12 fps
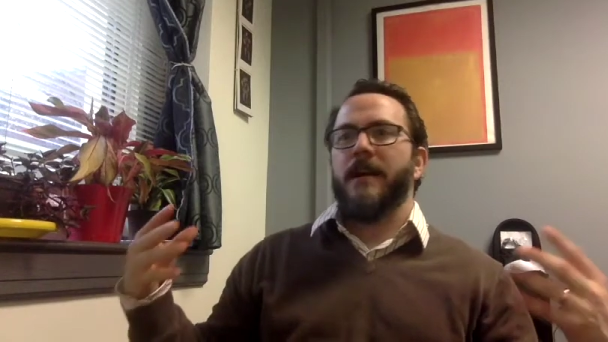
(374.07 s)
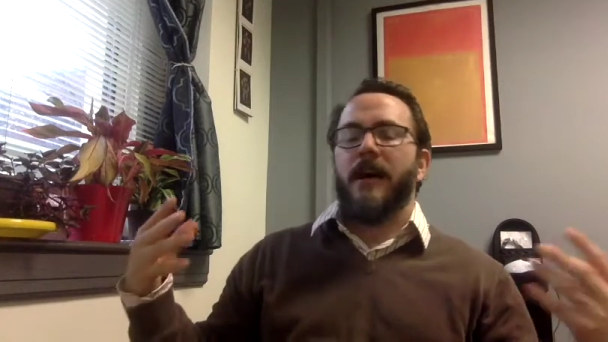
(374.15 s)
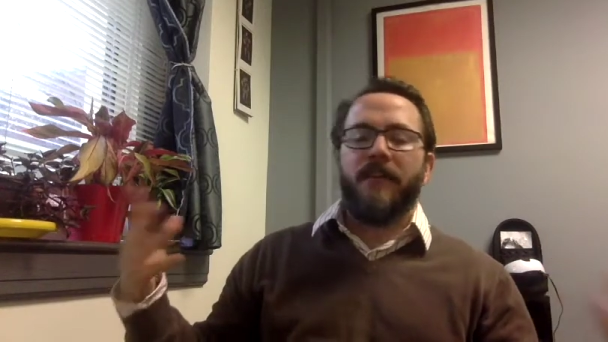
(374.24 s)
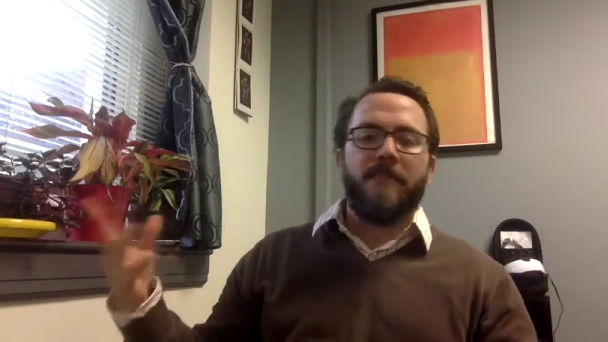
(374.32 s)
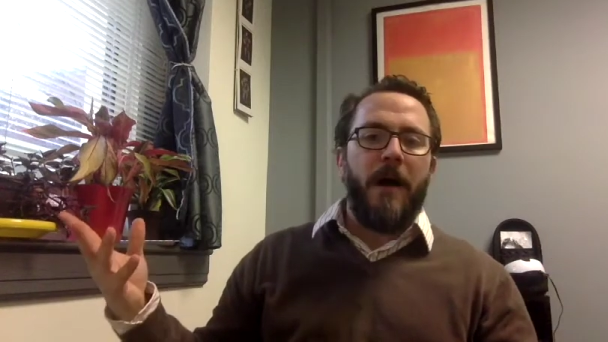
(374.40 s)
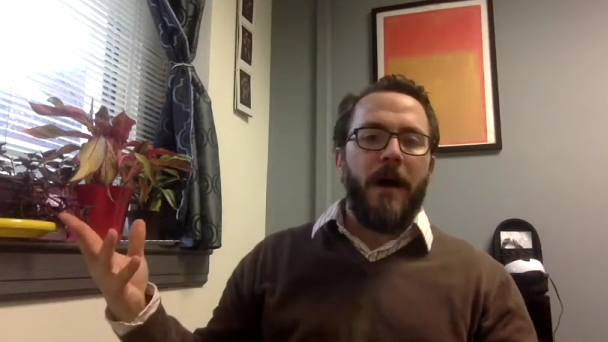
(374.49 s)

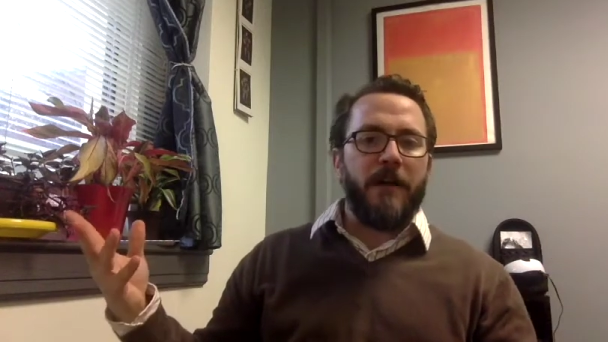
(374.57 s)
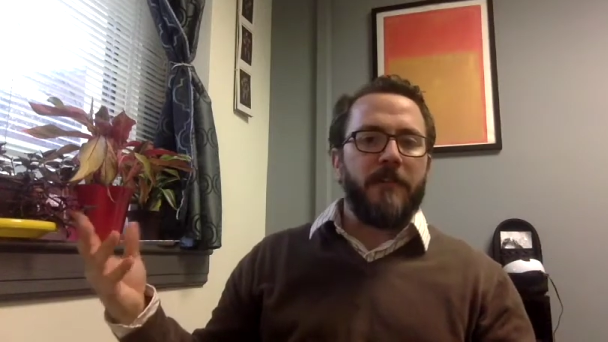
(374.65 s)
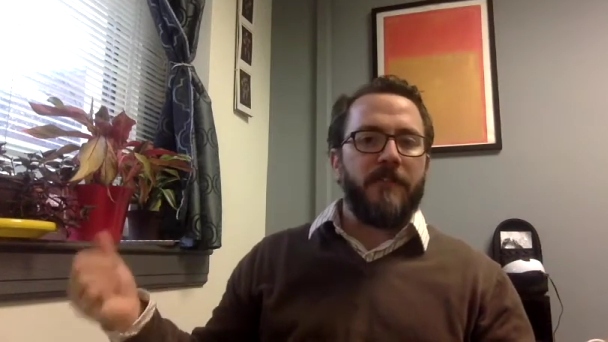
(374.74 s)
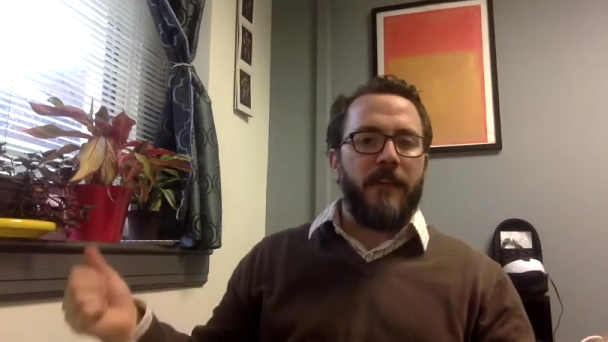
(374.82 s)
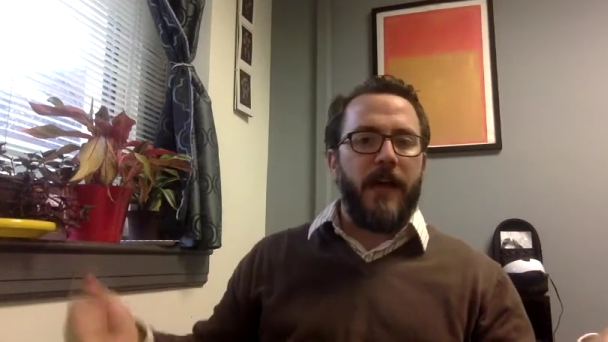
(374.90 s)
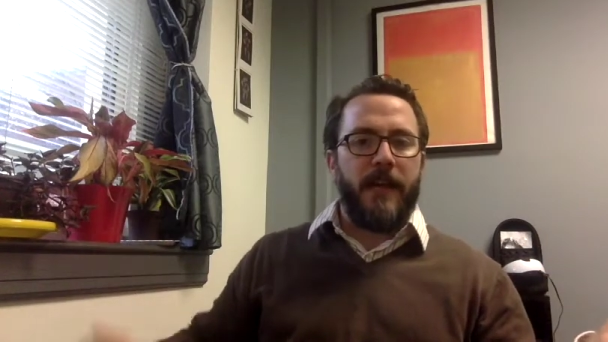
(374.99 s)
of modern
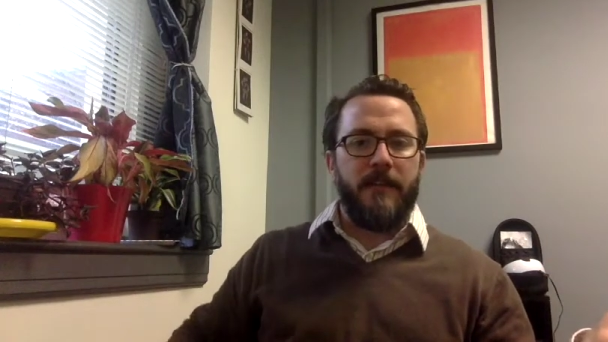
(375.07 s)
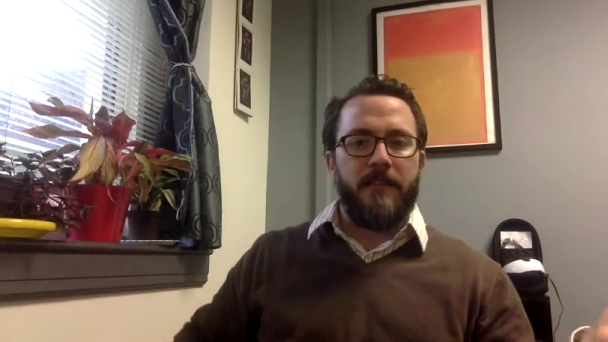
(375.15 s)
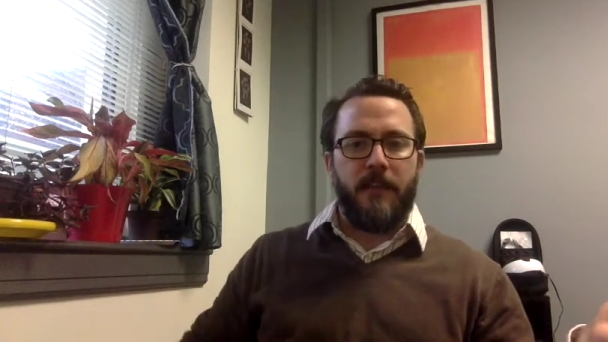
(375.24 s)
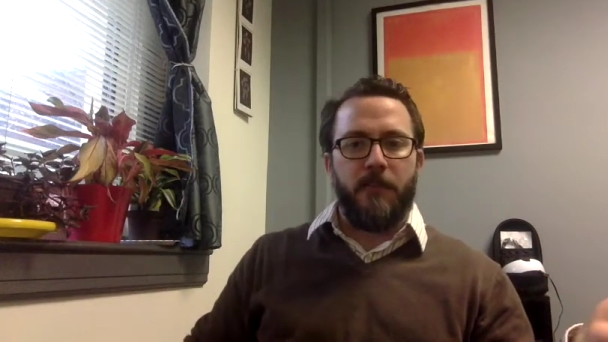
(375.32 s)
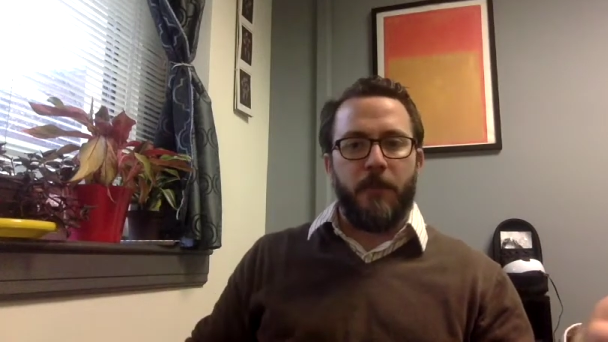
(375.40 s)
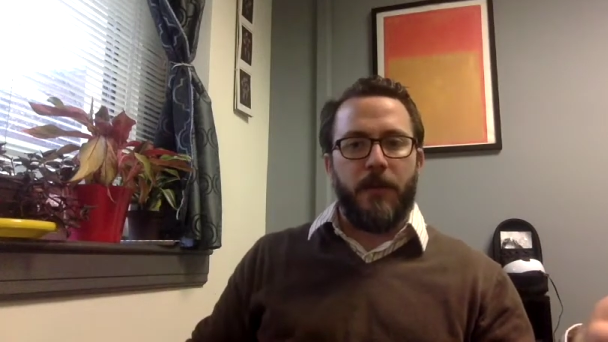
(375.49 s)
science
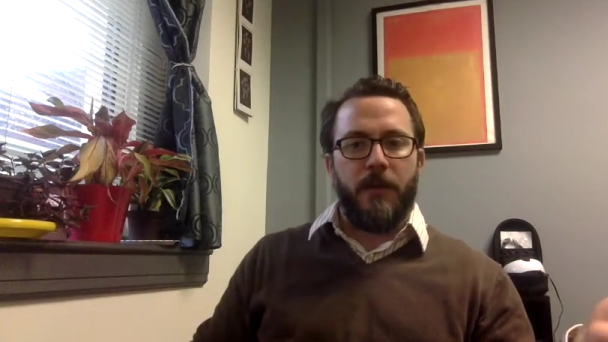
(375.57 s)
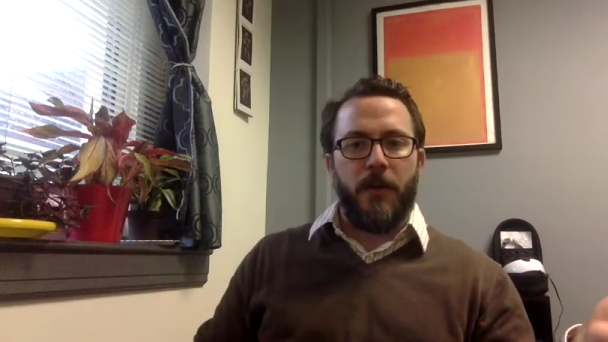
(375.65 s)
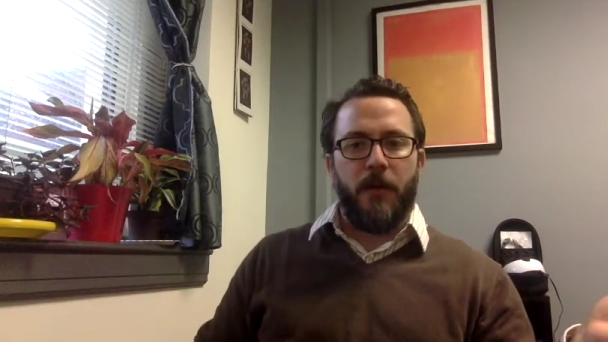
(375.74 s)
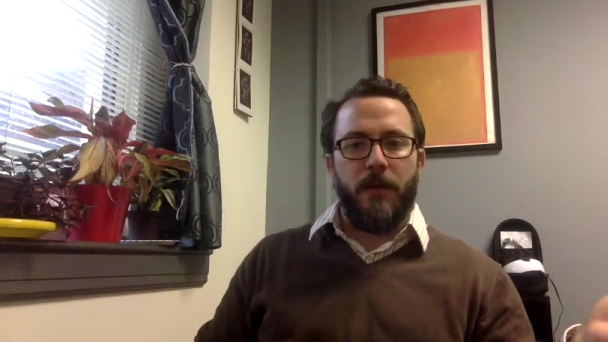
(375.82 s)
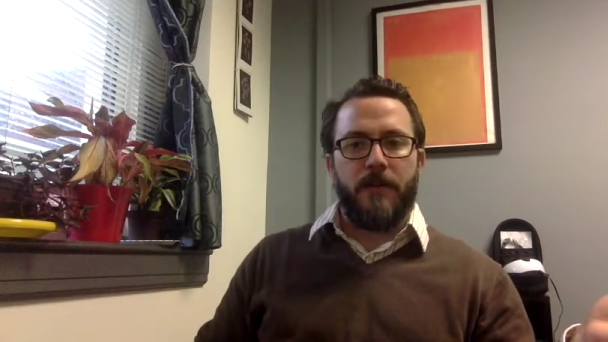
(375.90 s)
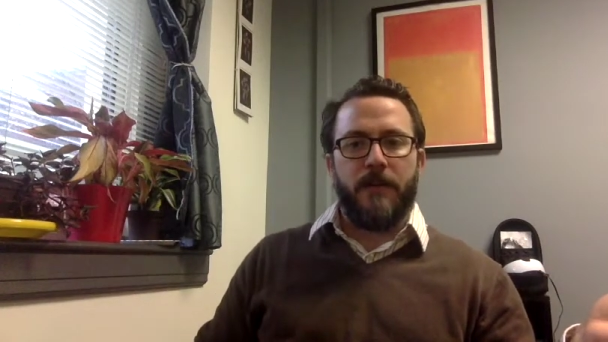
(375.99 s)
as we know
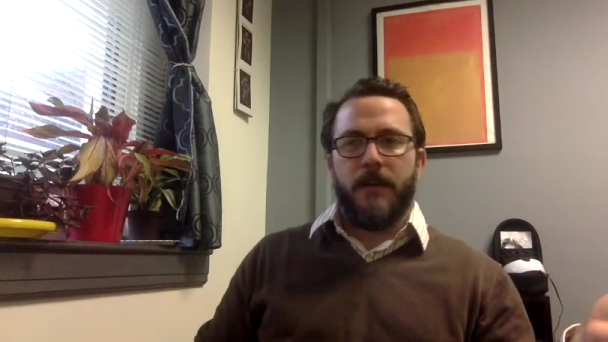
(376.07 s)
it.